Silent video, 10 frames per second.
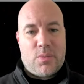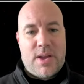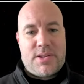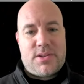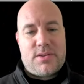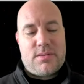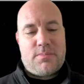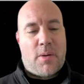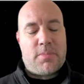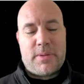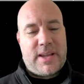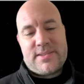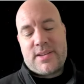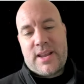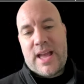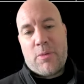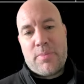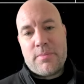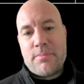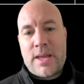which probably isn't going to
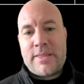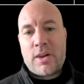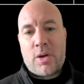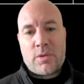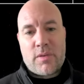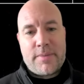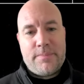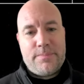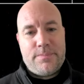help them in the long run.